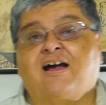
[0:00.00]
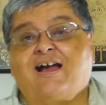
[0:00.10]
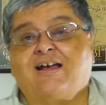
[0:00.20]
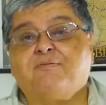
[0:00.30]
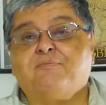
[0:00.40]

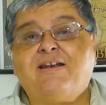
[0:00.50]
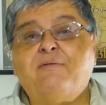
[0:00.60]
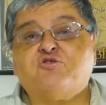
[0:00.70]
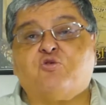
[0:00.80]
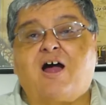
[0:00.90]
Hi, my
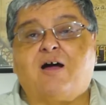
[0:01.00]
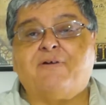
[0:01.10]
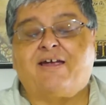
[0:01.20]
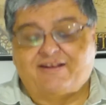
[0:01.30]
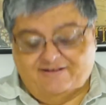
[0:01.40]
name is
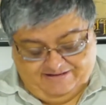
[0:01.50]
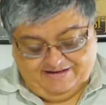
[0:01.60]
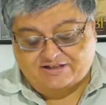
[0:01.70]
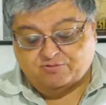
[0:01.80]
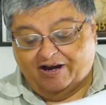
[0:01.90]
Rob, and
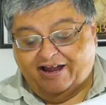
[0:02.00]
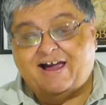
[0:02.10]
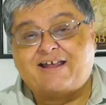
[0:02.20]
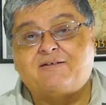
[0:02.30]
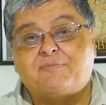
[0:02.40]
guess what I
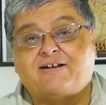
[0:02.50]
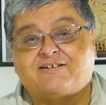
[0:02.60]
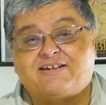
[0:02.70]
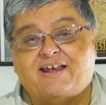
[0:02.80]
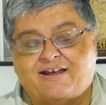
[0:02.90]
got in the
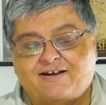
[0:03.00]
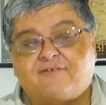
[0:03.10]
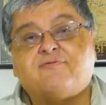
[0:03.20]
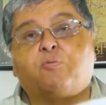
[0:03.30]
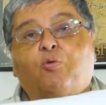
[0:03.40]
mail today?
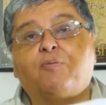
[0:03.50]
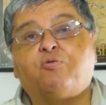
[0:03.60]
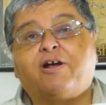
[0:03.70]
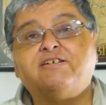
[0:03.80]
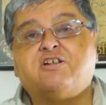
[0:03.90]
From What
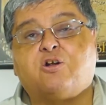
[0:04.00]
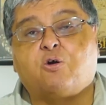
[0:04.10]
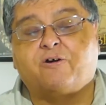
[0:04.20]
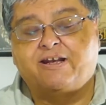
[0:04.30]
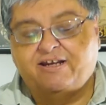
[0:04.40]
Price
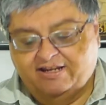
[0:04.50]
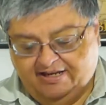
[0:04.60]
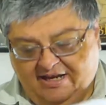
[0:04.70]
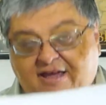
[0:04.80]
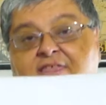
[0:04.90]
Glory,
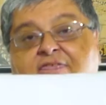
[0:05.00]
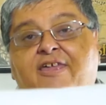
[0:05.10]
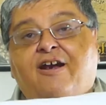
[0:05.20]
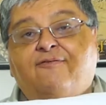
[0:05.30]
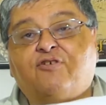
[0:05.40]

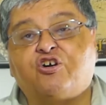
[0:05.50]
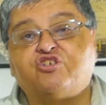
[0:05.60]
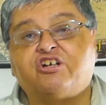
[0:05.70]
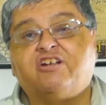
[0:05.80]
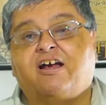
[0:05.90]
their
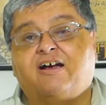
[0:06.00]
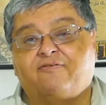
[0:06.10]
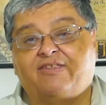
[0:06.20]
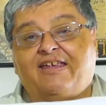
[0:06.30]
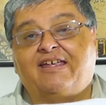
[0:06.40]
version
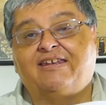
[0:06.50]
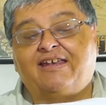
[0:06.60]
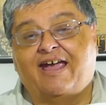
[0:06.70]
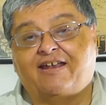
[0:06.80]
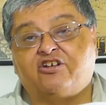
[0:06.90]
of the
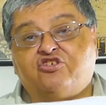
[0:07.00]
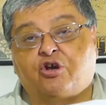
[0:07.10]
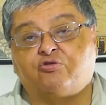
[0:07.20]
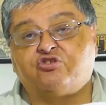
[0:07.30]
Indiana Jones